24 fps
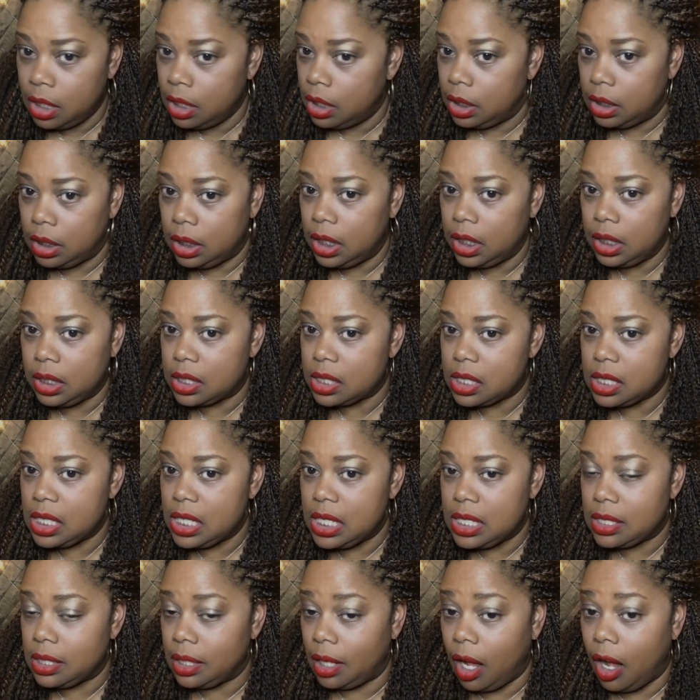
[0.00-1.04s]
Lila
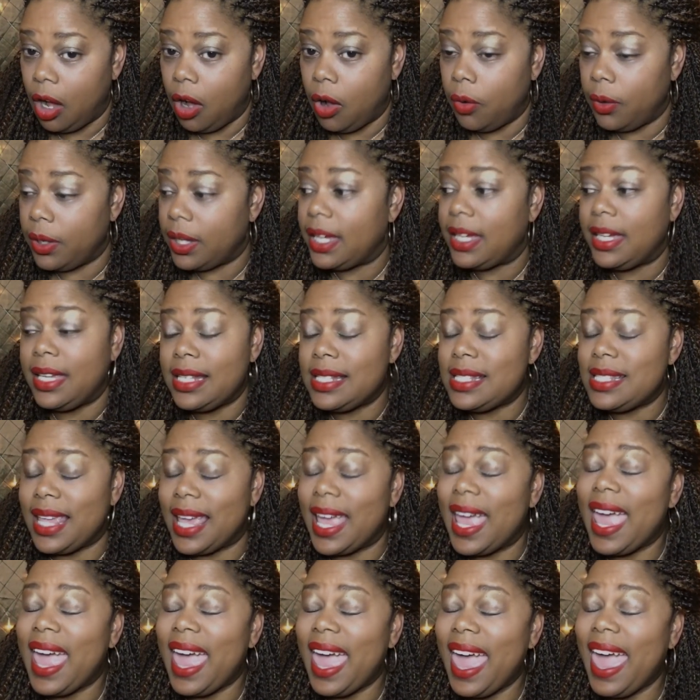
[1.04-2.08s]
sees it all and gets the
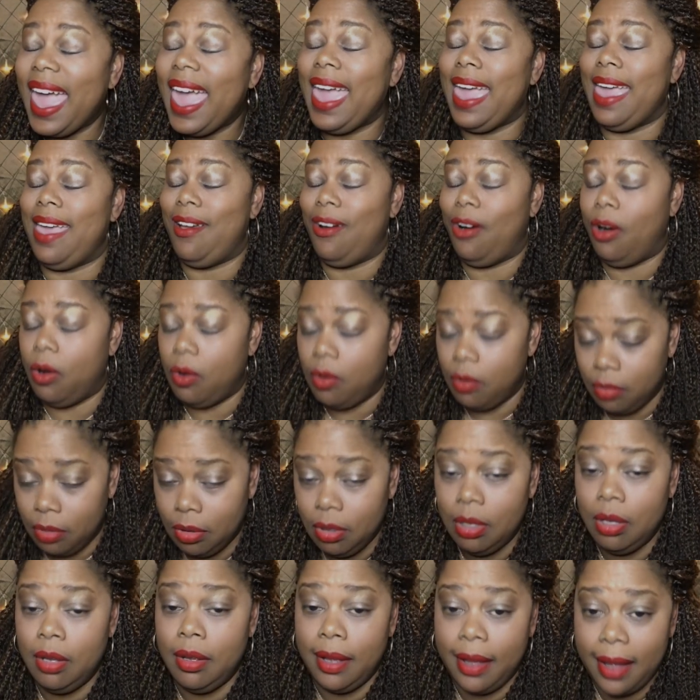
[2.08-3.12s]
hell
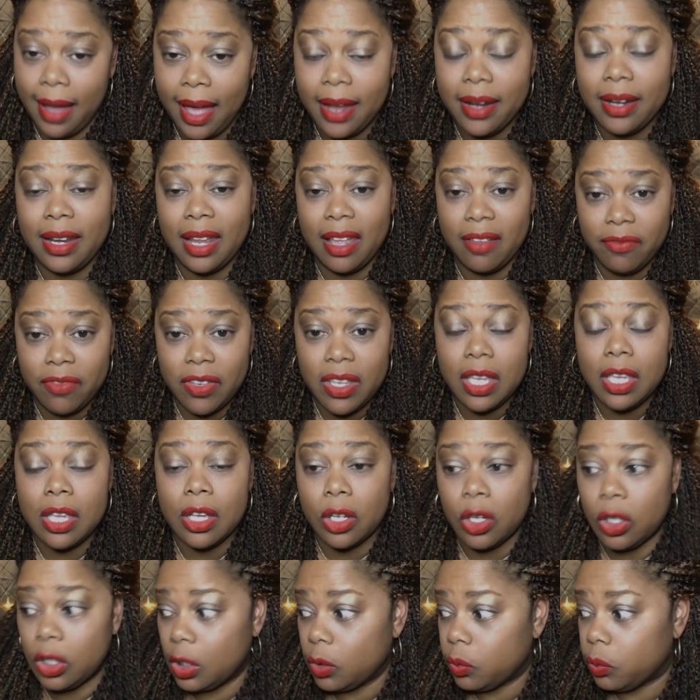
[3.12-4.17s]
out of that
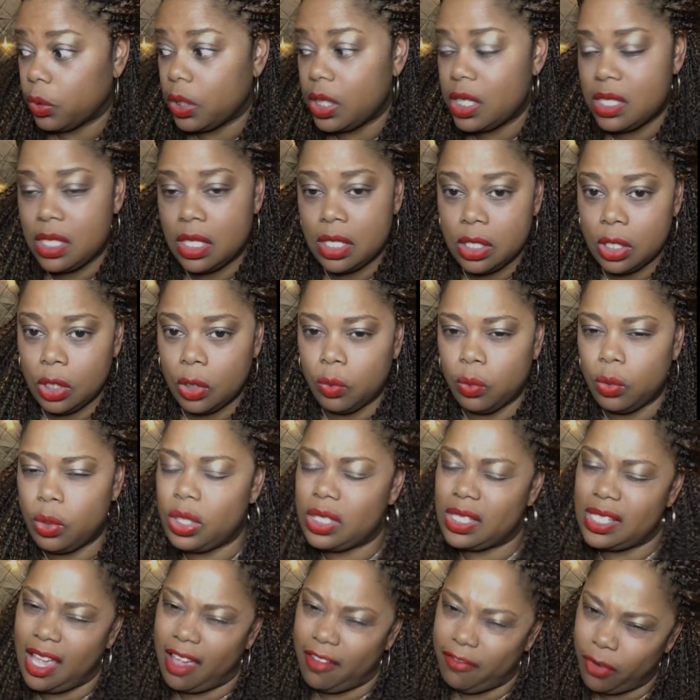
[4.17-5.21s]
vehicle and runs into the
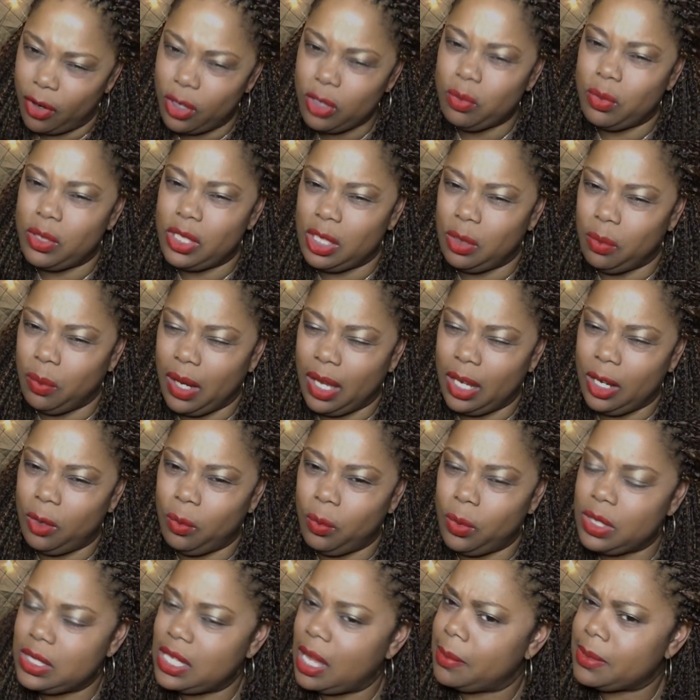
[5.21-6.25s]
woods. Now, at first when she ran in
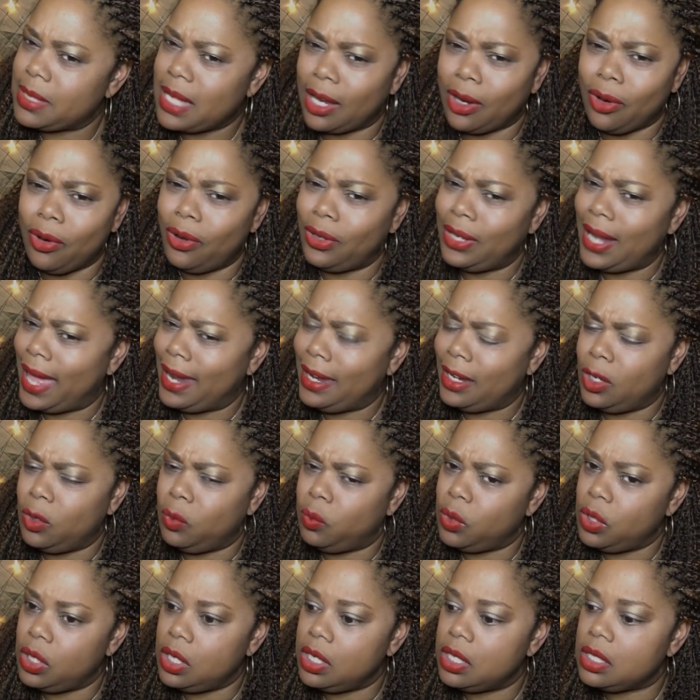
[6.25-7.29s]
the woods, I was like, girl, not in the
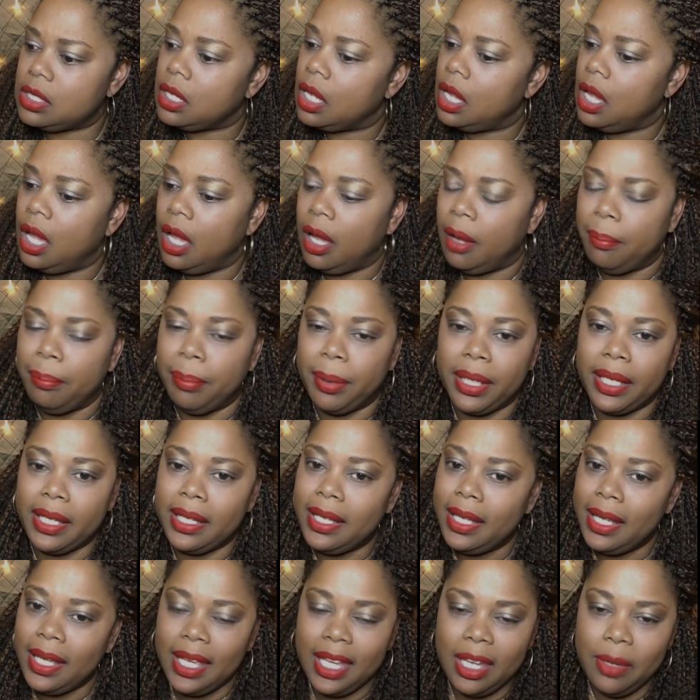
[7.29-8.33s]
woods.
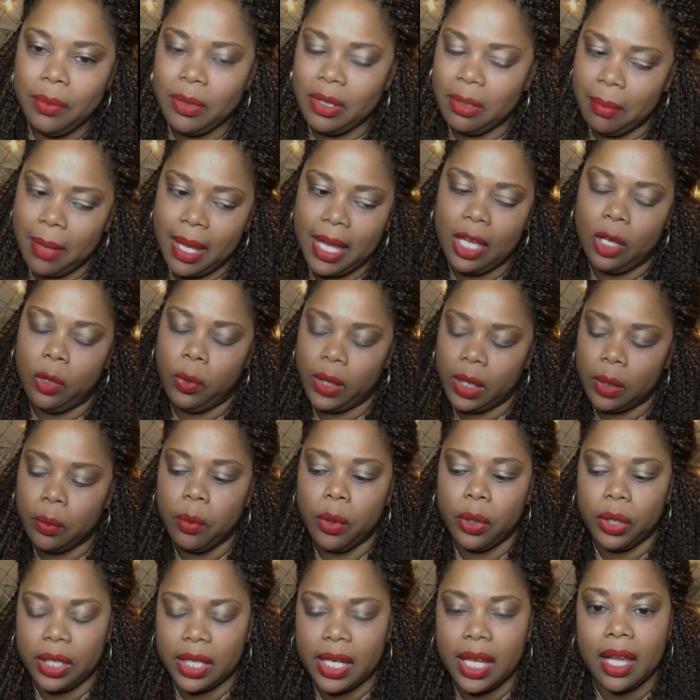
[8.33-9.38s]
But he would have made quick
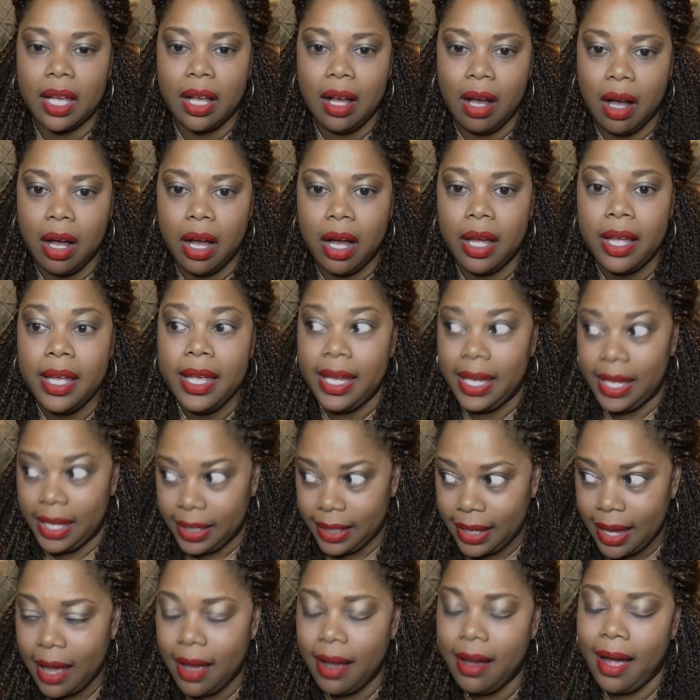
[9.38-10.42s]
work of that car
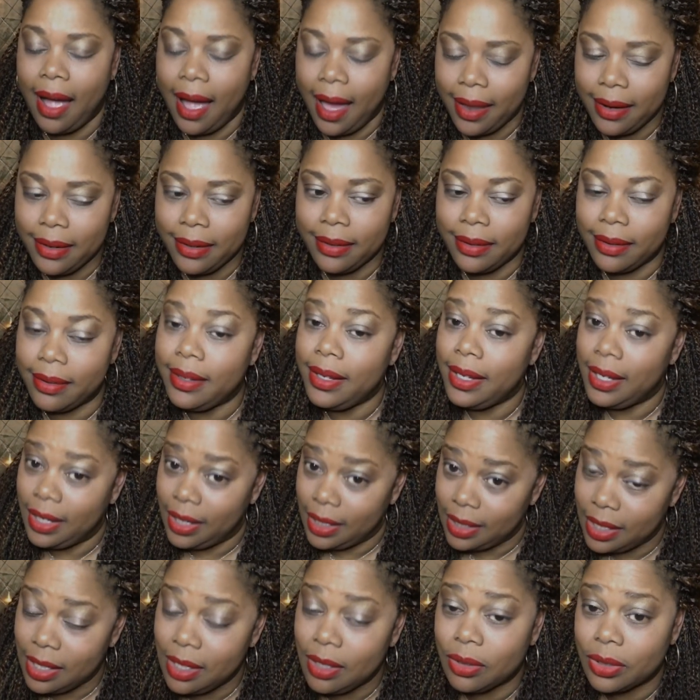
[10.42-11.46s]
and got her out of there
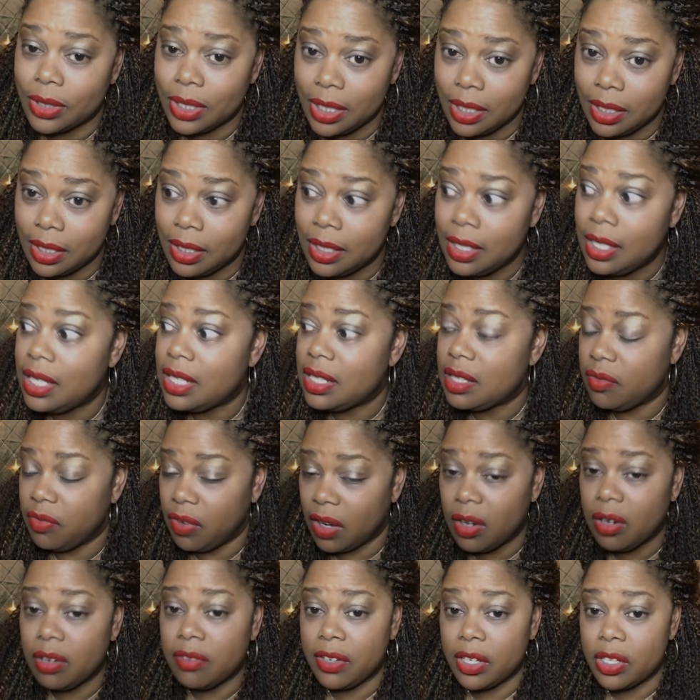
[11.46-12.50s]
and killed her. It's a
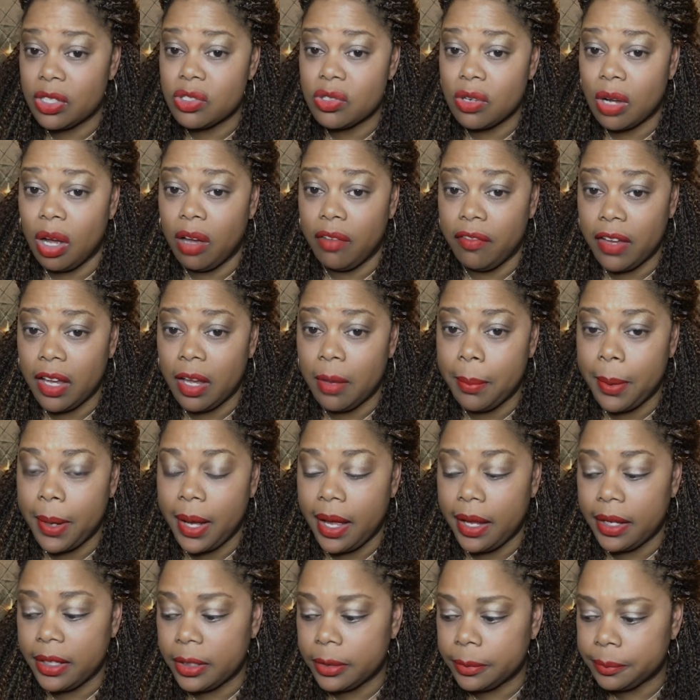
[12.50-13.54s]
very, very strong
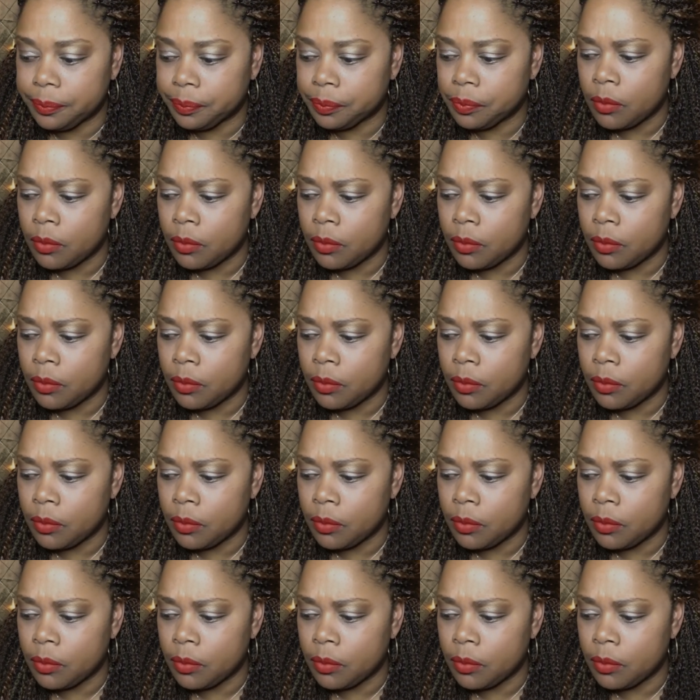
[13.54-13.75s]
vampire.